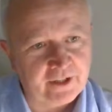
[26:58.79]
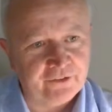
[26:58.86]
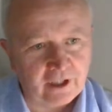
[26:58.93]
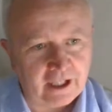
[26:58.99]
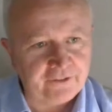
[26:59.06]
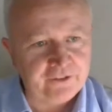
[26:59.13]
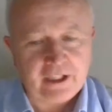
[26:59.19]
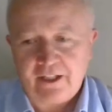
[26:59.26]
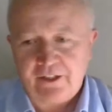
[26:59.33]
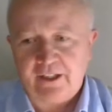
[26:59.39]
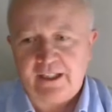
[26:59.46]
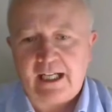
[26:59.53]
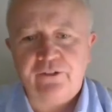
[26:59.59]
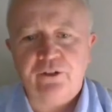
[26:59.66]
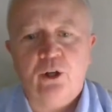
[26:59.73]
this, and I
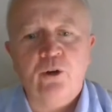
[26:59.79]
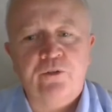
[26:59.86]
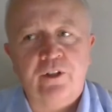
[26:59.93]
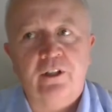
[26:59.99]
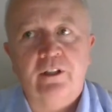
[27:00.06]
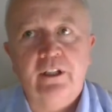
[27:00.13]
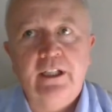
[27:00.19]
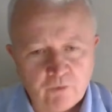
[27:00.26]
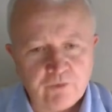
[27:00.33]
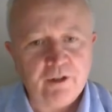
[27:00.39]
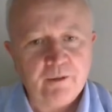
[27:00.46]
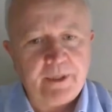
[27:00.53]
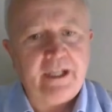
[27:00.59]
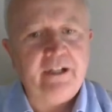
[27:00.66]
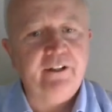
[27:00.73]
guess over
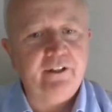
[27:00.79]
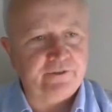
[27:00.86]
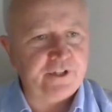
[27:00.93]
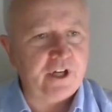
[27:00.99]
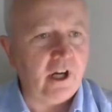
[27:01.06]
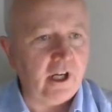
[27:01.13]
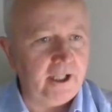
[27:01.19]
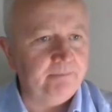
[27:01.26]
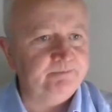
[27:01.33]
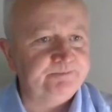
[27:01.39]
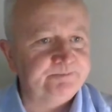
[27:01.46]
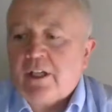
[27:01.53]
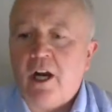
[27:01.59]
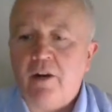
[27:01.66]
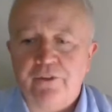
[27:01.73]
a period of time,
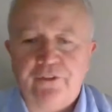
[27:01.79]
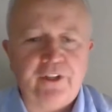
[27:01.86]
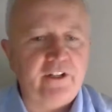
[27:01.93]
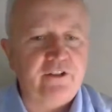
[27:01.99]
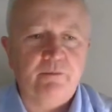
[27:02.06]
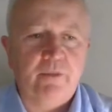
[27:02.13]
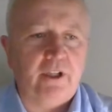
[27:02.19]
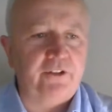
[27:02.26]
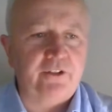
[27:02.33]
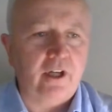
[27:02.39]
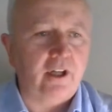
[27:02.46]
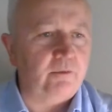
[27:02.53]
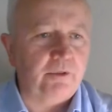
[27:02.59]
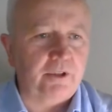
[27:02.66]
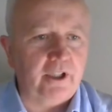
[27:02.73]
the conversation might
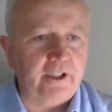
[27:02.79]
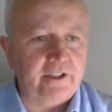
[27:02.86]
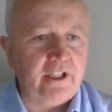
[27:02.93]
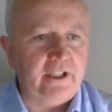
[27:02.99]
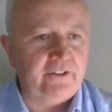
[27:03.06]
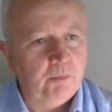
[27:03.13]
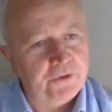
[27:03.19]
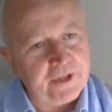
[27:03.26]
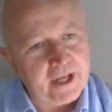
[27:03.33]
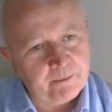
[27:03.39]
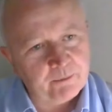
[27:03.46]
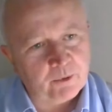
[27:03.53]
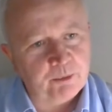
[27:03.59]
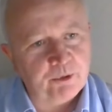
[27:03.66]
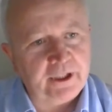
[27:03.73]
start with IT. But
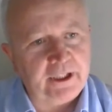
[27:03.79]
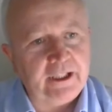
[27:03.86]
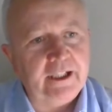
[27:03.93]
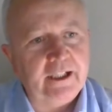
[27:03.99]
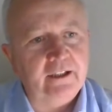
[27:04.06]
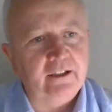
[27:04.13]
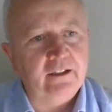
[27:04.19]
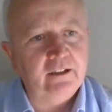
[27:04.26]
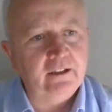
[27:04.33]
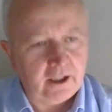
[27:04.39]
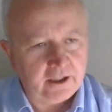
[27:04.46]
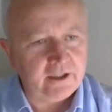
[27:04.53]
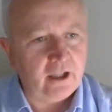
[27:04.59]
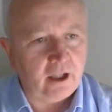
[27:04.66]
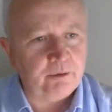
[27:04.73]
then we're bringing in
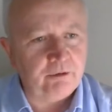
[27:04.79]
IT